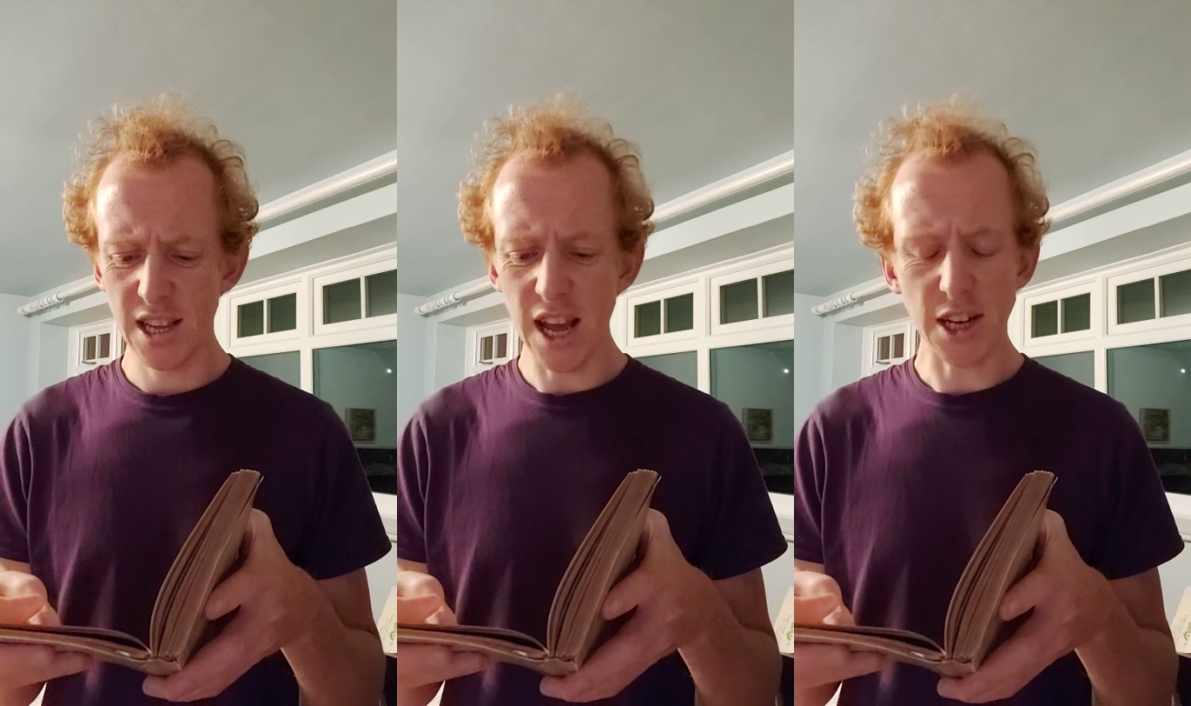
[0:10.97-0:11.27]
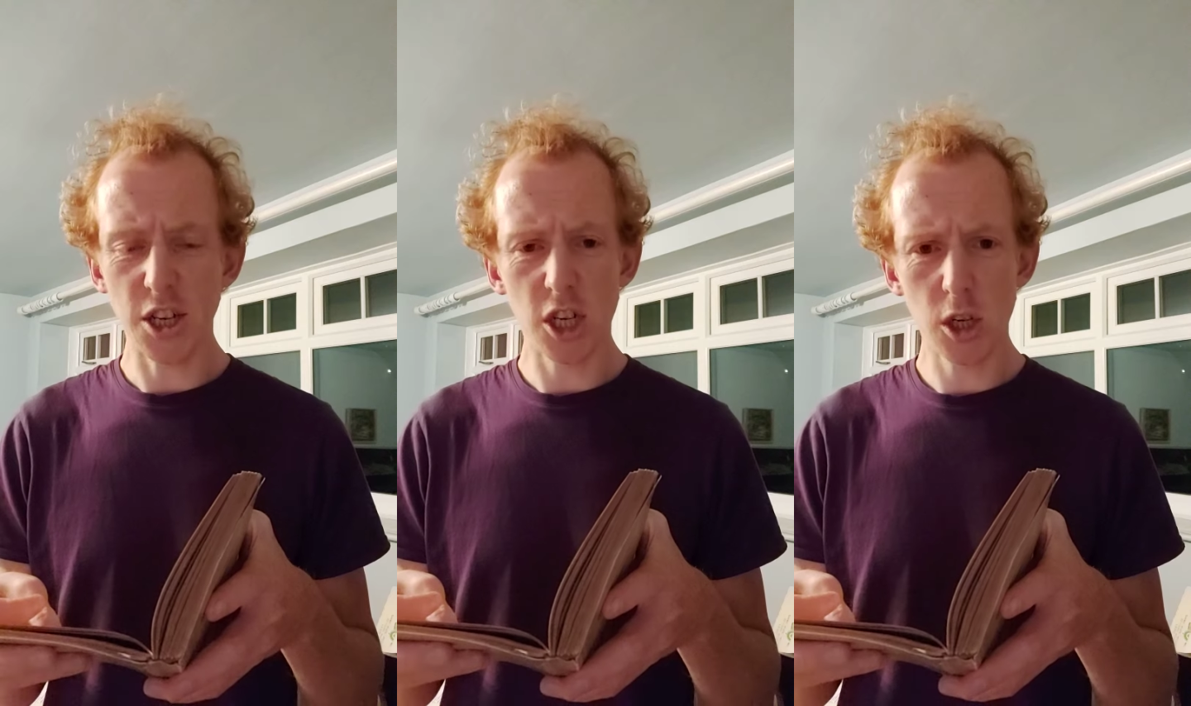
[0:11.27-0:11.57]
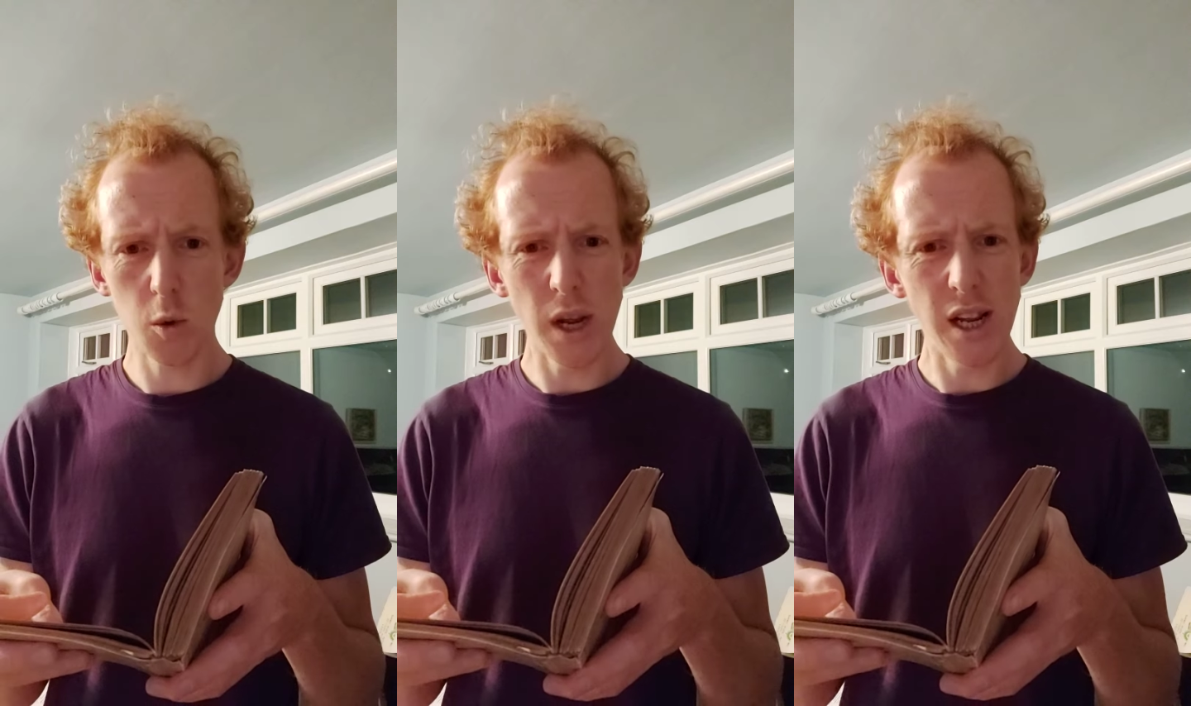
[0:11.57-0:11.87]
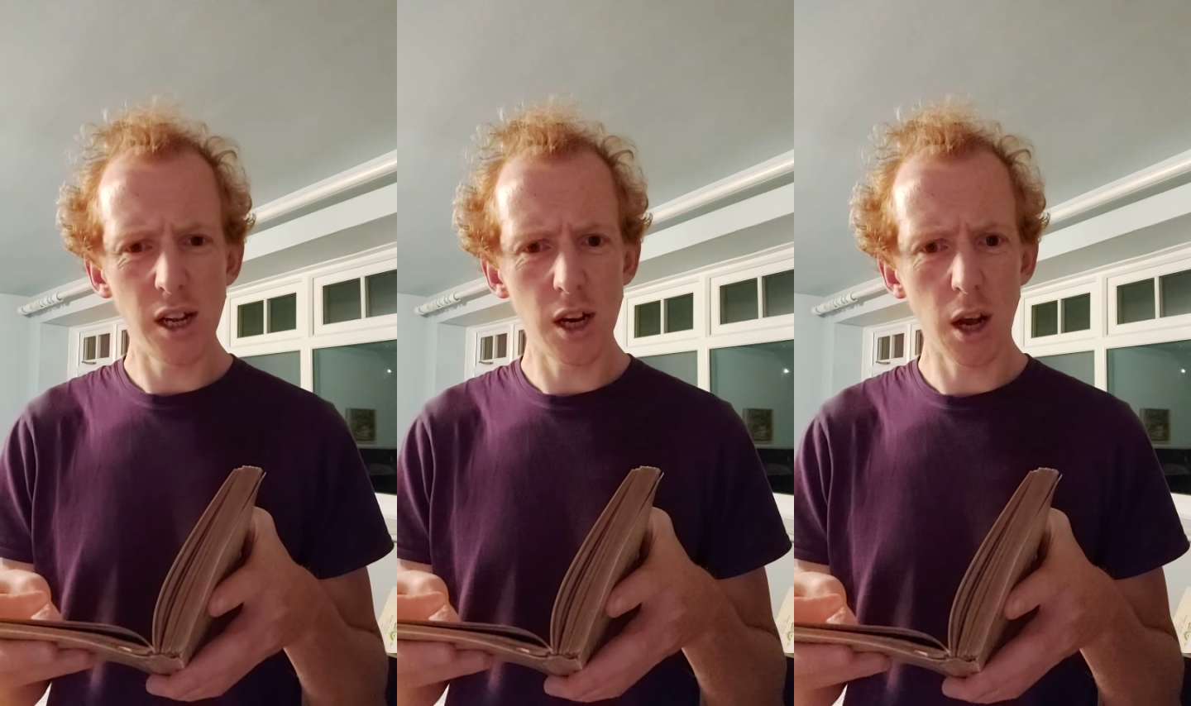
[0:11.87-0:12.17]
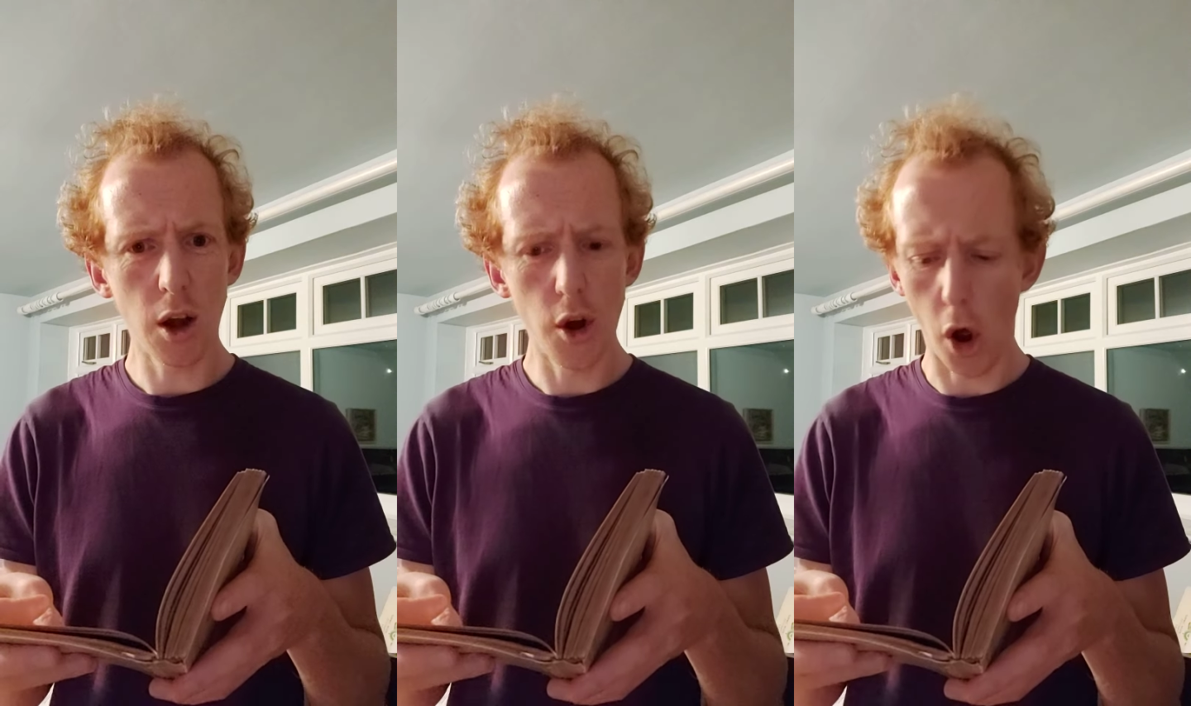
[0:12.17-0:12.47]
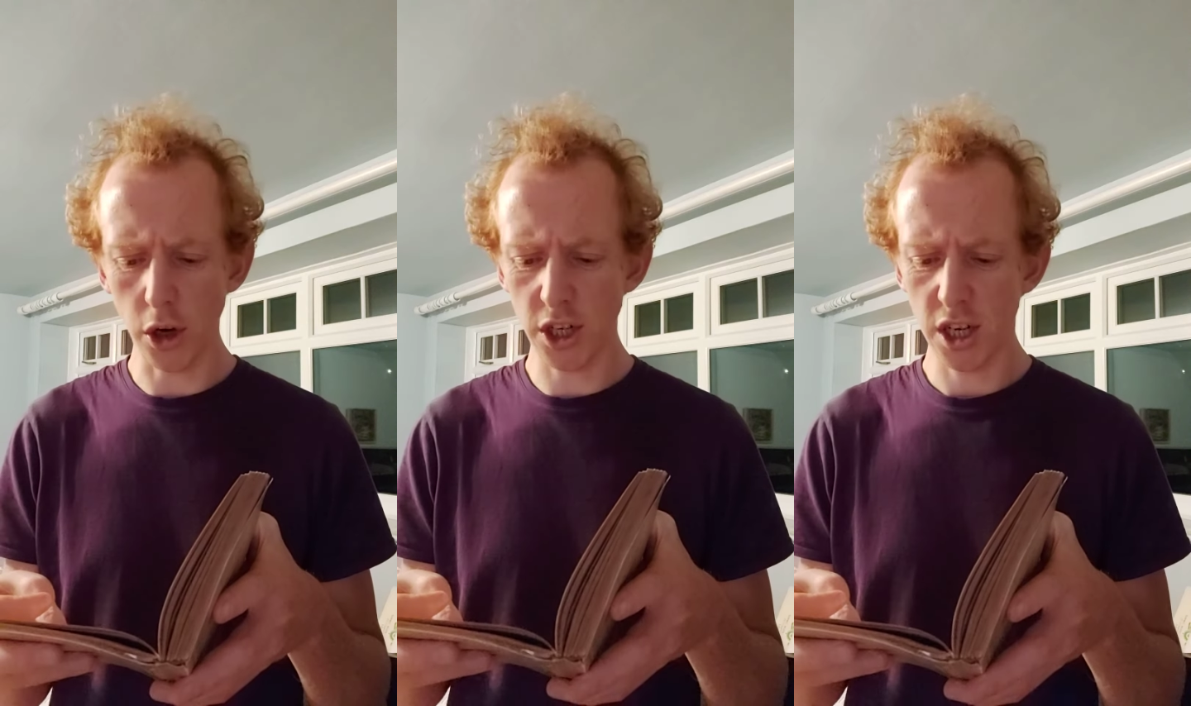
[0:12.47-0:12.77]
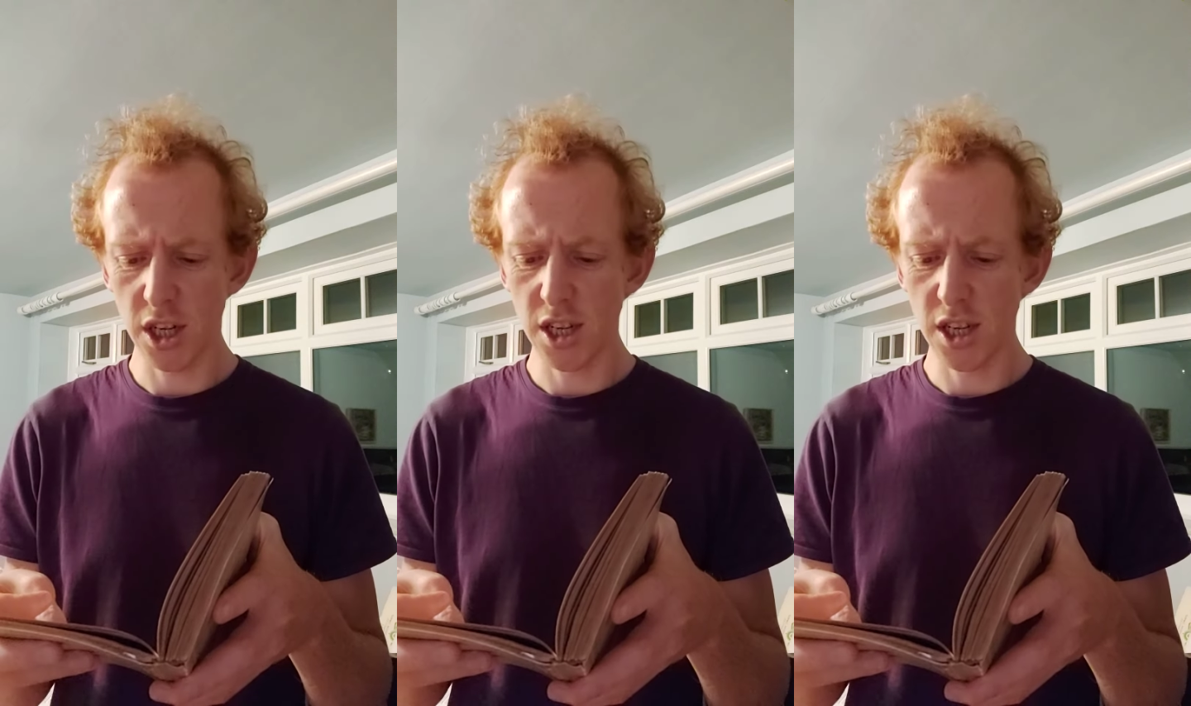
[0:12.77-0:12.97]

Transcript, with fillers: yet swinken not